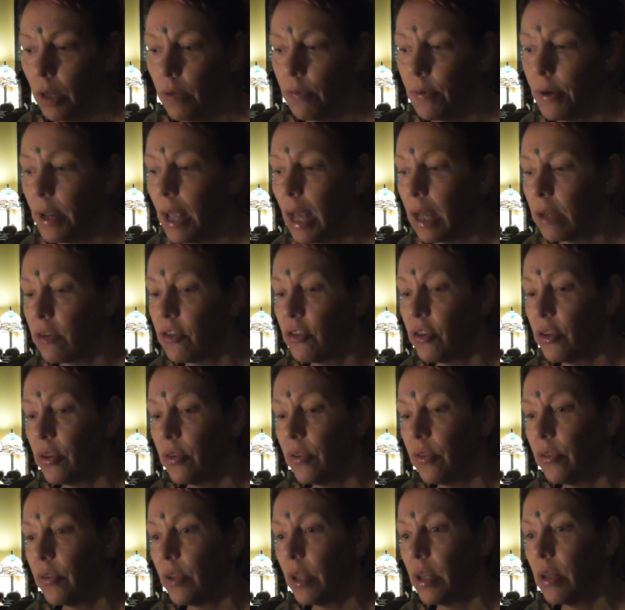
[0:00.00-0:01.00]

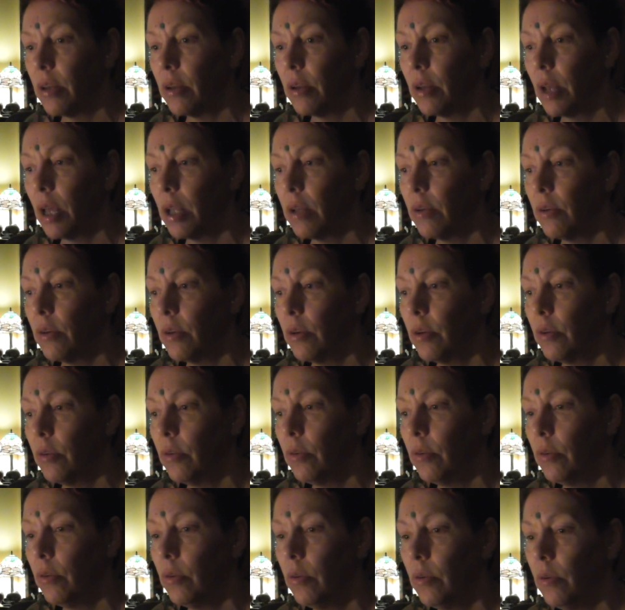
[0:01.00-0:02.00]
reactions and,
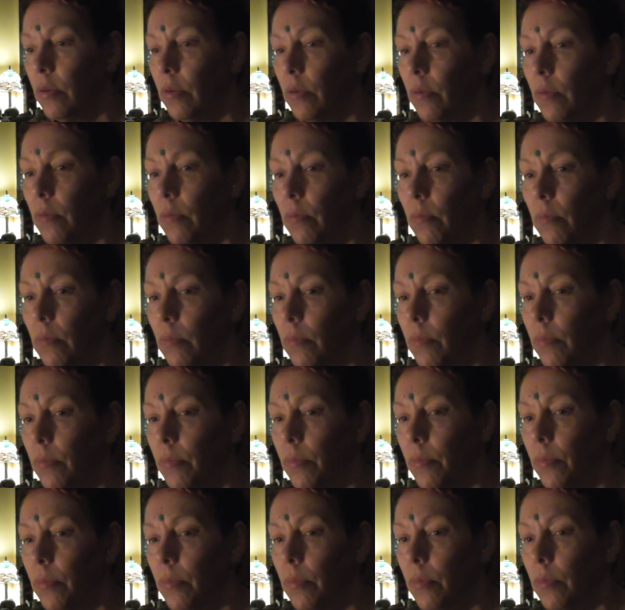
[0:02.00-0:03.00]
and
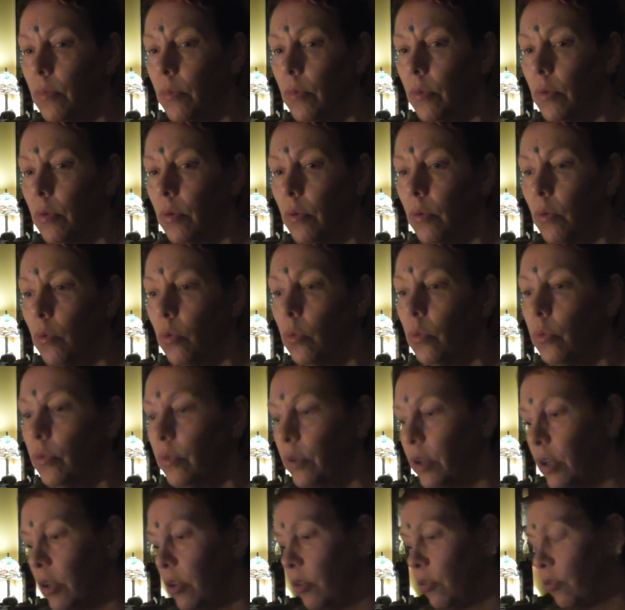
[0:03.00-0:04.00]
all
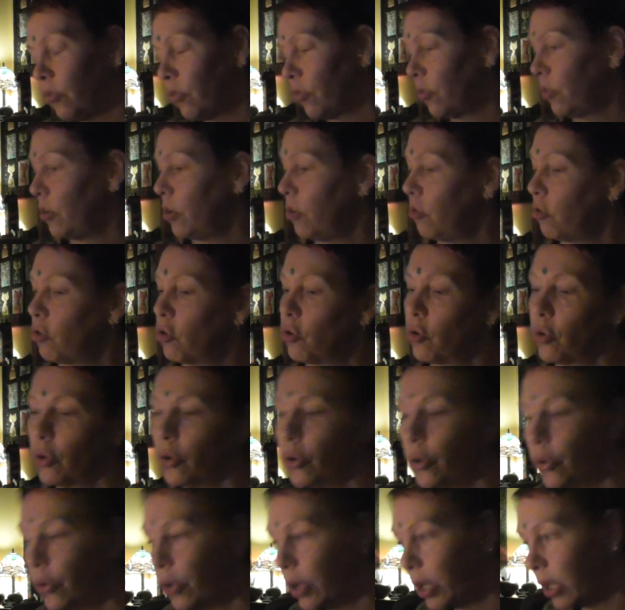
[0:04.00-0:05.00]
these, these
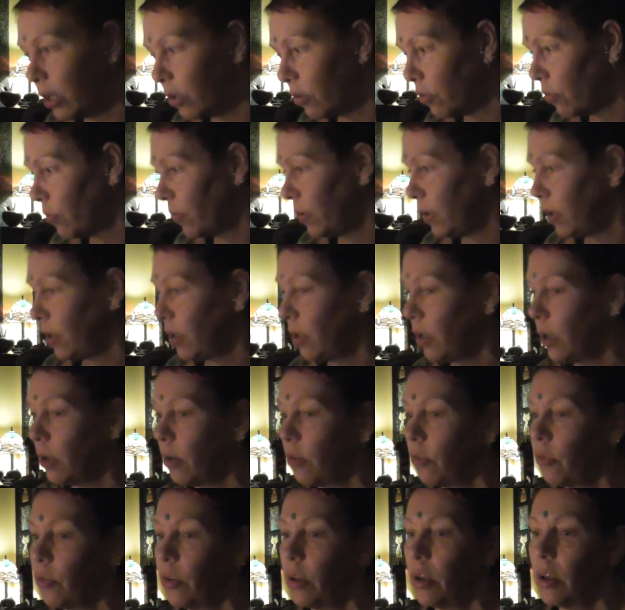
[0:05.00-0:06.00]
churnings within
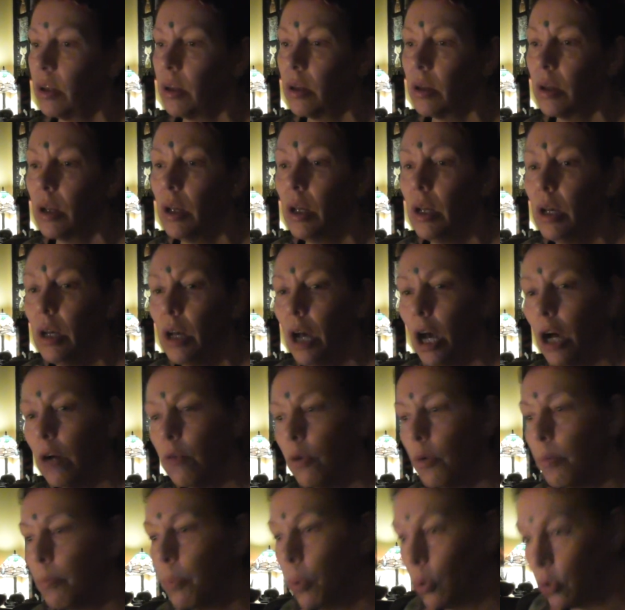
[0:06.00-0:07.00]
us and
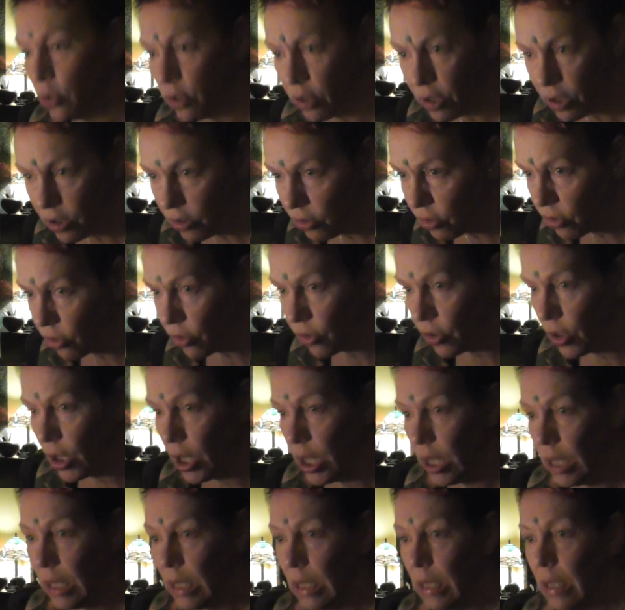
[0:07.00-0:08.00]
our
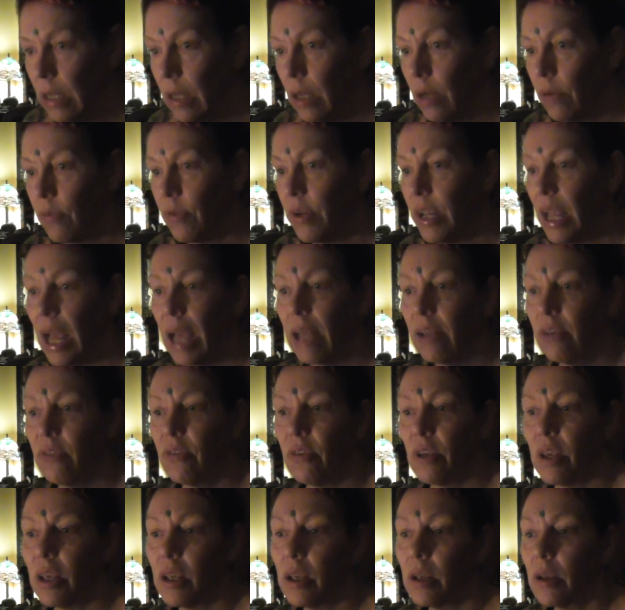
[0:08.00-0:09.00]
bodies
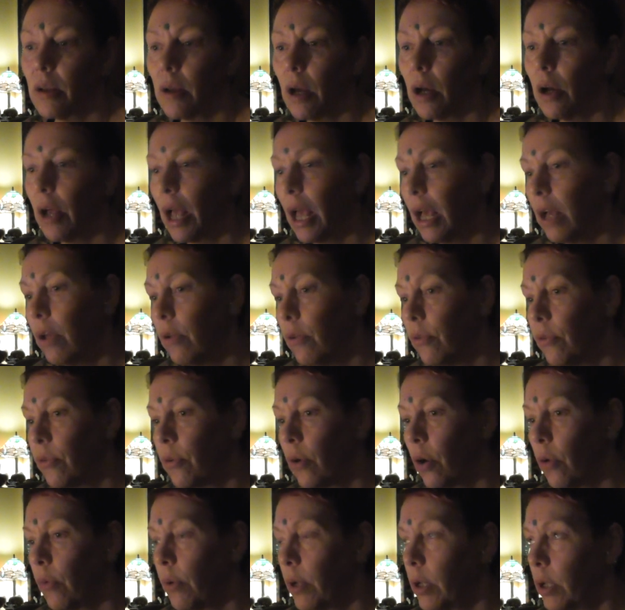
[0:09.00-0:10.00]
reacting, our
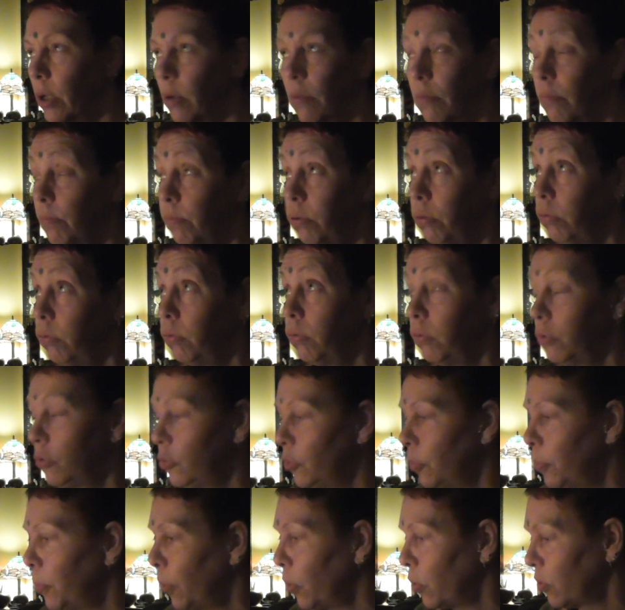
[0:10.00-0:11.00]
health going
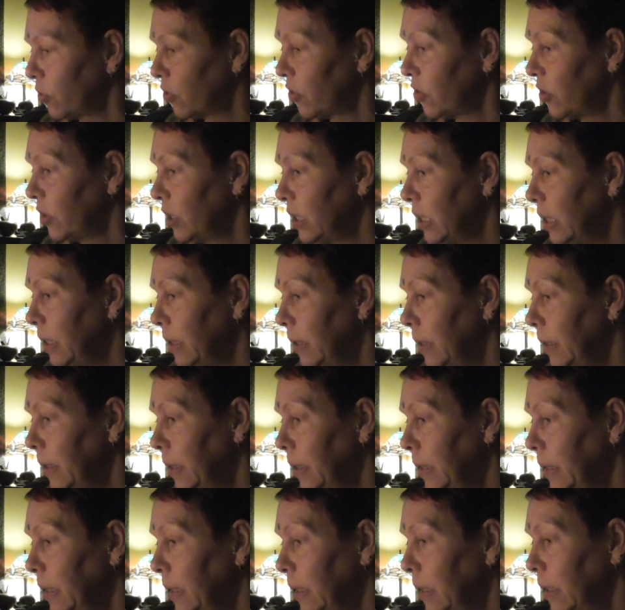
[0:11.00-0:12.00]
to pot.
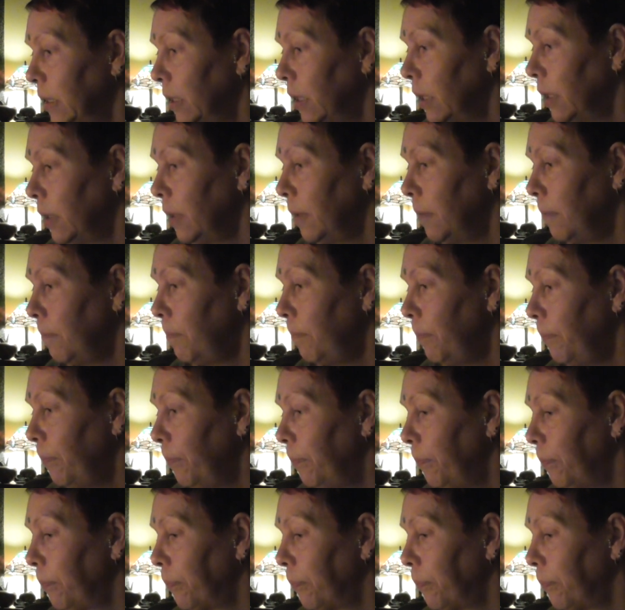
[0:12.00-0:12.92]
Um,